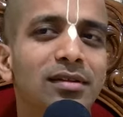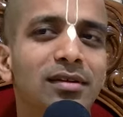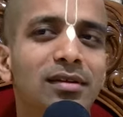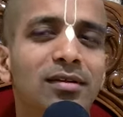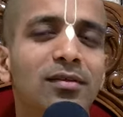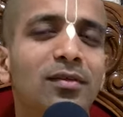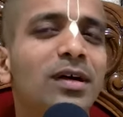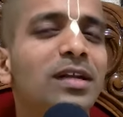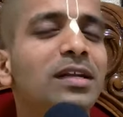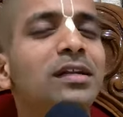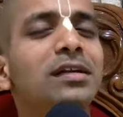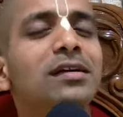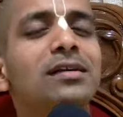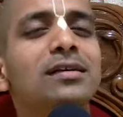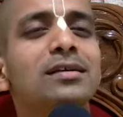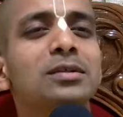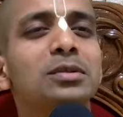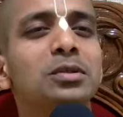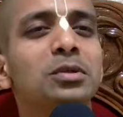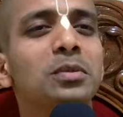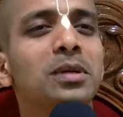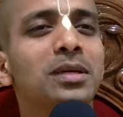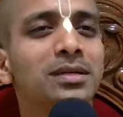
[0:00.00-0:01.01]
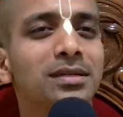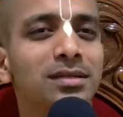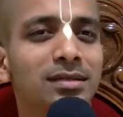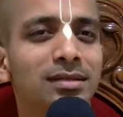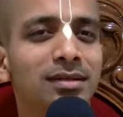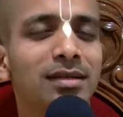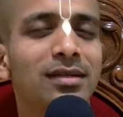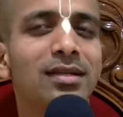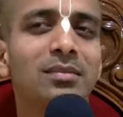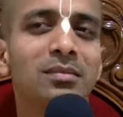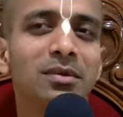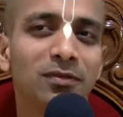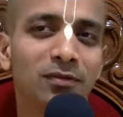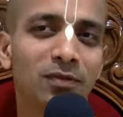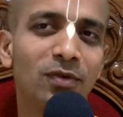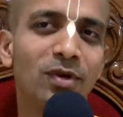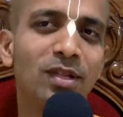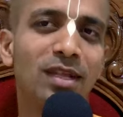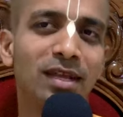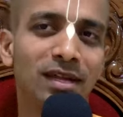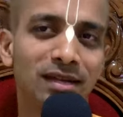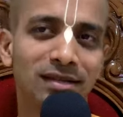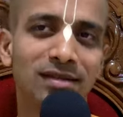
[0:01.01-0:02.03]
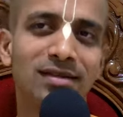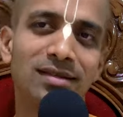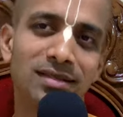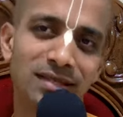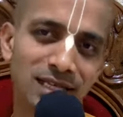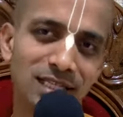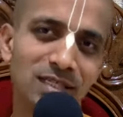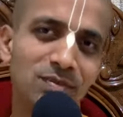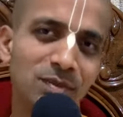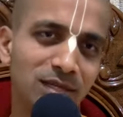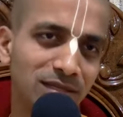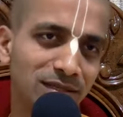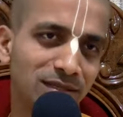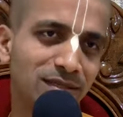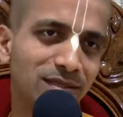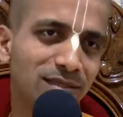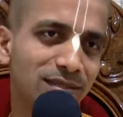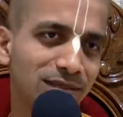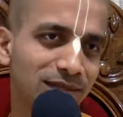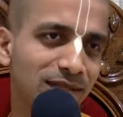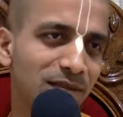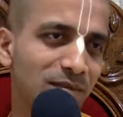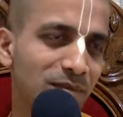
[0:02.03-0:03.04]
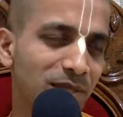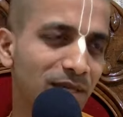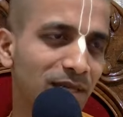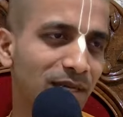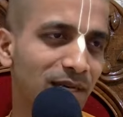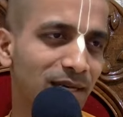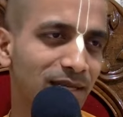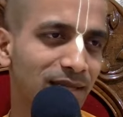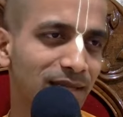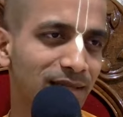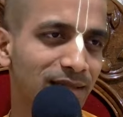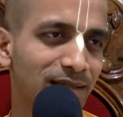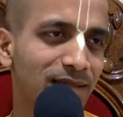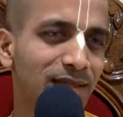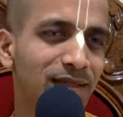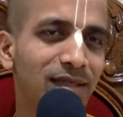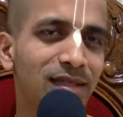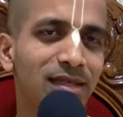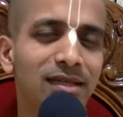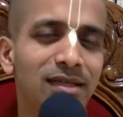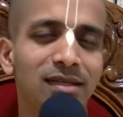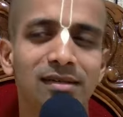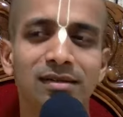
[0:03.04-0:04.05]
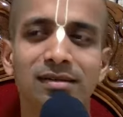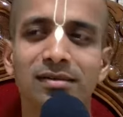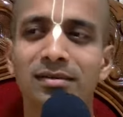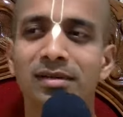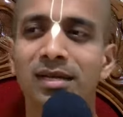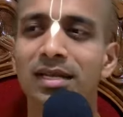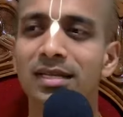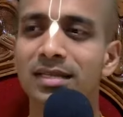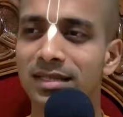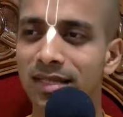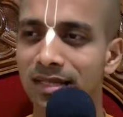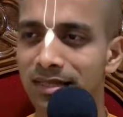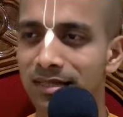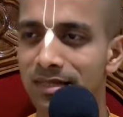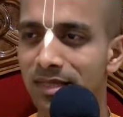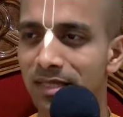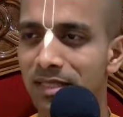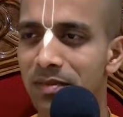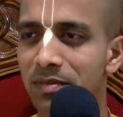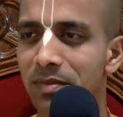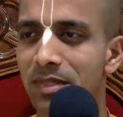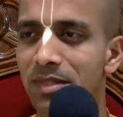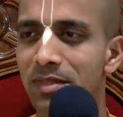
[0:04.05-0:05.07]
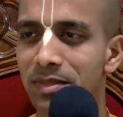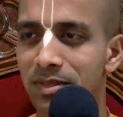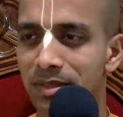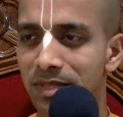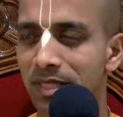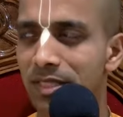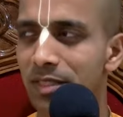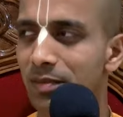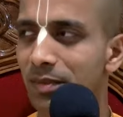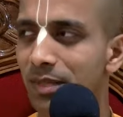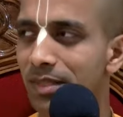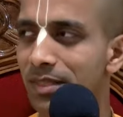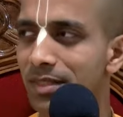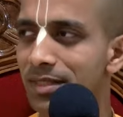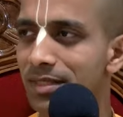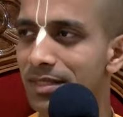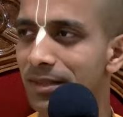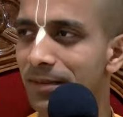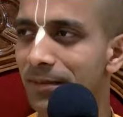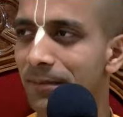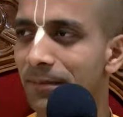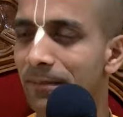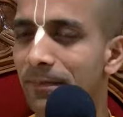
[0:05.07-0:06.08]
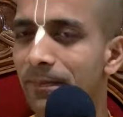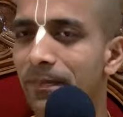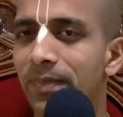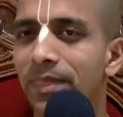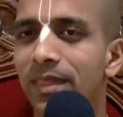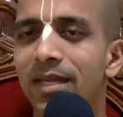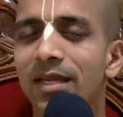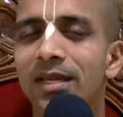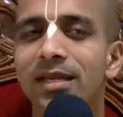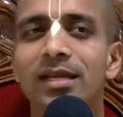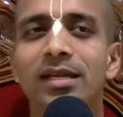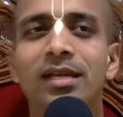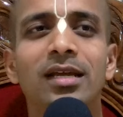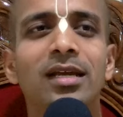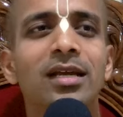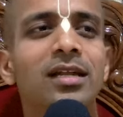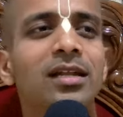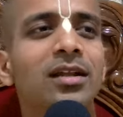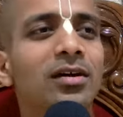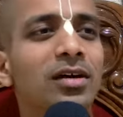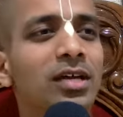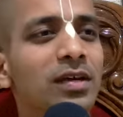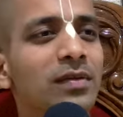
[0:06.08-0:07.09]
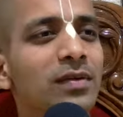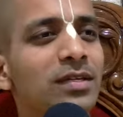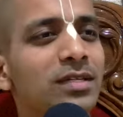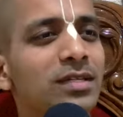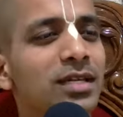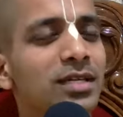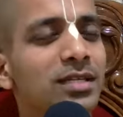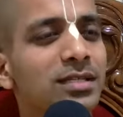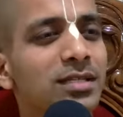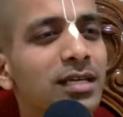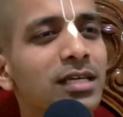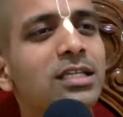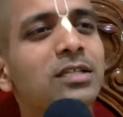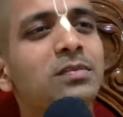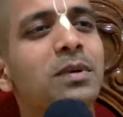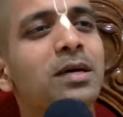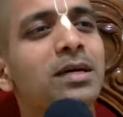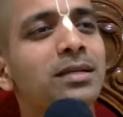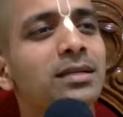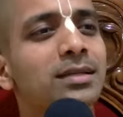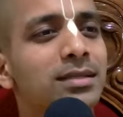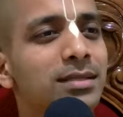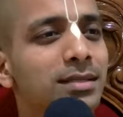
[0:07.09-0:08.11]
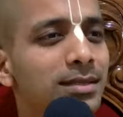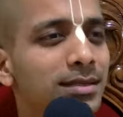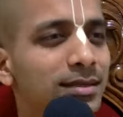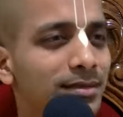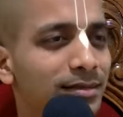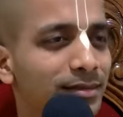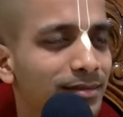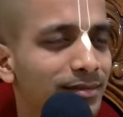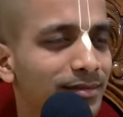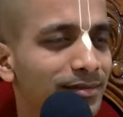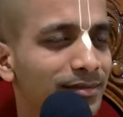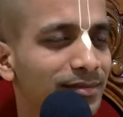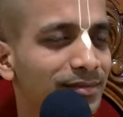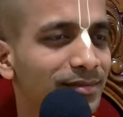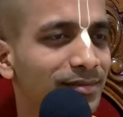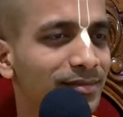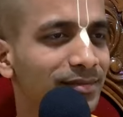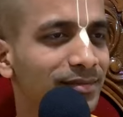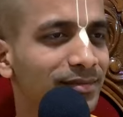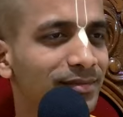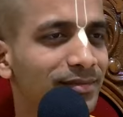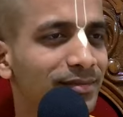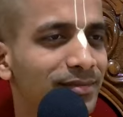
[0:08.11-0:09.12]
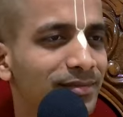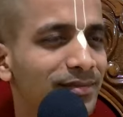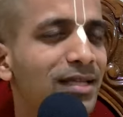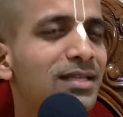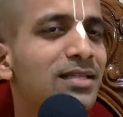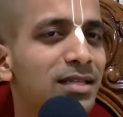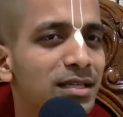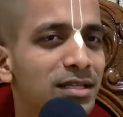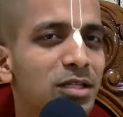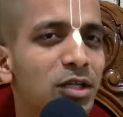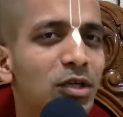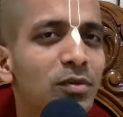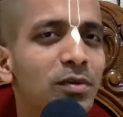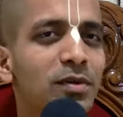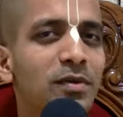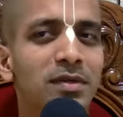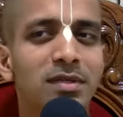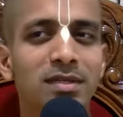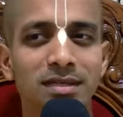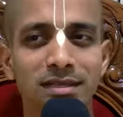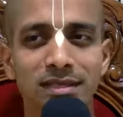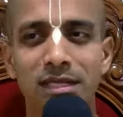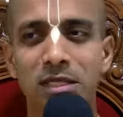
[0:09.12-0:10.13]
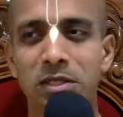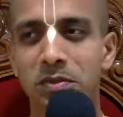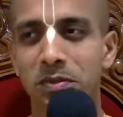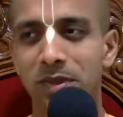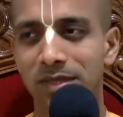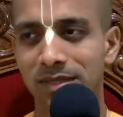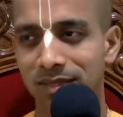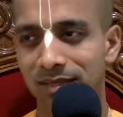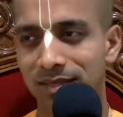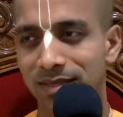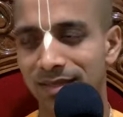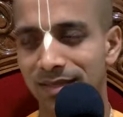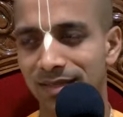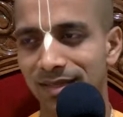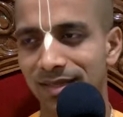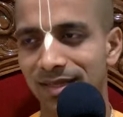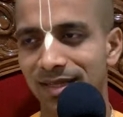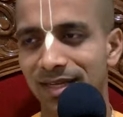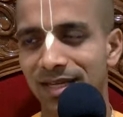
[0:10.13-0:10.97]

1 year is too much. I think before that, 6 months, something like that. No, less than 6 months or 6 months. Now, he was just 6 months. Let's assume he was 6 months.